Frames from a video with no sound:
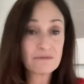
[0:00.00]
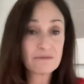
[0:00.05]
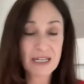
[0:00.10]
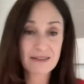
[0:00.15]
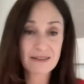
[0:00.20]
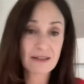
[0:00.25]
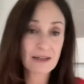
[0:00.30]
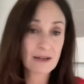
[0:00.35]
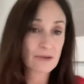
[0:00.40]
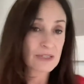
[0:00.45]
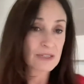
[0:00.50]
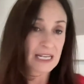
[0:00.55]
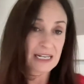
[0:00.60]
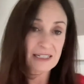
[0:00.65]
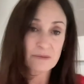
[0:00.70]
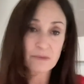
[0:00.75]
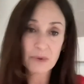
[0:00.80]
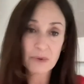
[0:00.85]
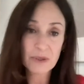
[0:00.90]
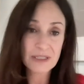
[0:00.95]
Mexico's
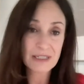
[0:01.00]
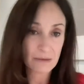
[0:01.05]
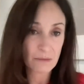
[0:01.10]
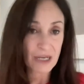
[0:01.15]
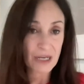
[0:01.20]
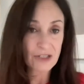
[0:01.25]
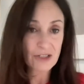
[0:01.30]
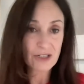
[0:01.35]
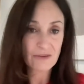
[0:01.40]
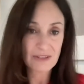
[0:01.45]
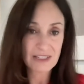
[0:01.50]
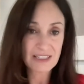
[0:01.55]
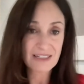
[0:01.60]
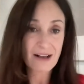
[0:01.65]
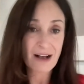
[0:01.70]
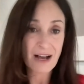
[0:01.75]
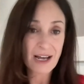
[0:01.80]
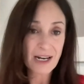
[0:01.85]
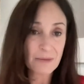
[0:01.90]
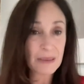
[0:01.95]
exports and much of its
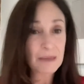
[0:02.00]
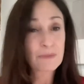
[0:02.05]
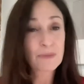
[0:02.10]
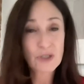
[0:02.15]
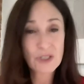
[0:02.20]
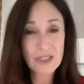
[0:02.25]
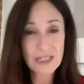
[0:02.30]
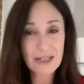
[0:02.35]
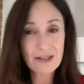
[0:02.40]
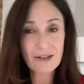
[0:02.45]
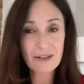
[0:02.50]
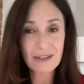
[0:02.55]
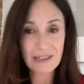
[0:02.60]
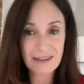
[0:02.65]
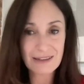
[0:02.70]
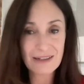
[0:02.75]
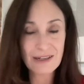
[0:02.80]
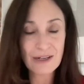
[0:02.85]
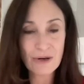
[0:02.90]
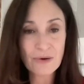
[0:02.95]
economy, particularly
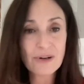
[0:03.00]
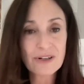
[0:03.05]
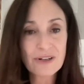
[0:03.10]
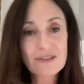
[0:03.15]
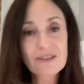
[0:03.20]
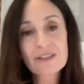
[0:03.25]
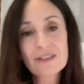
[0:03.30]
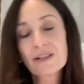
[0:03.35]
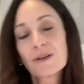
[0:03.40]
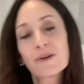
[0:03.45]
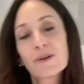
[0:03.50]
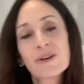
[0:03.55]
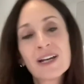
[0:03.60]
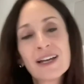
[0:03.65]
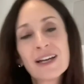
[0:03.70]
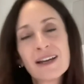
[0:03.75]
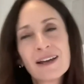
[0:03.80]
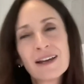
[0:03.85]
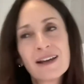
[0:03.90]
in the north. So,